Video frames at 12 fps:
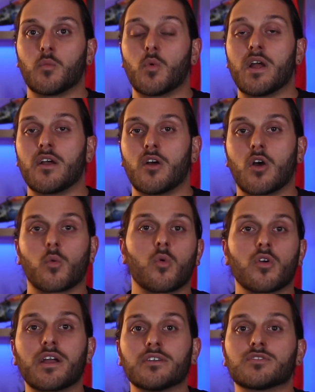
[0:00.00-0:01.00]
where our
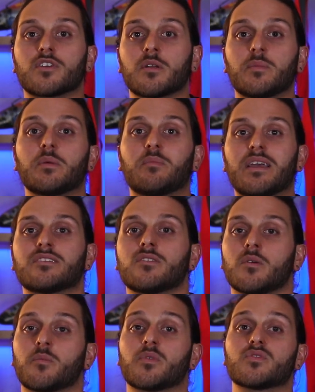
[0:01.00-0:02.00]
workouts are going to be based
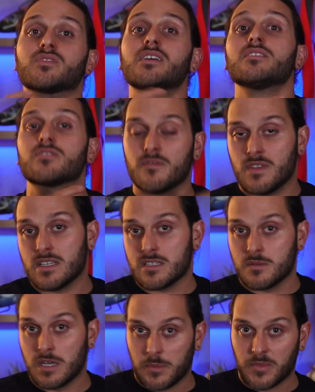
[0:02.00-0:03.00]
on a percentage of
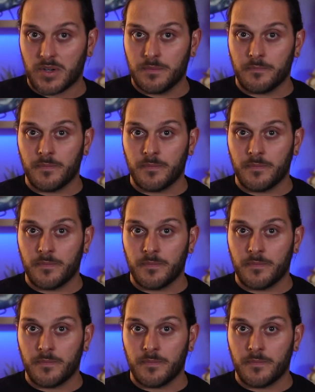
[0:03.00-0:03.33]
this number.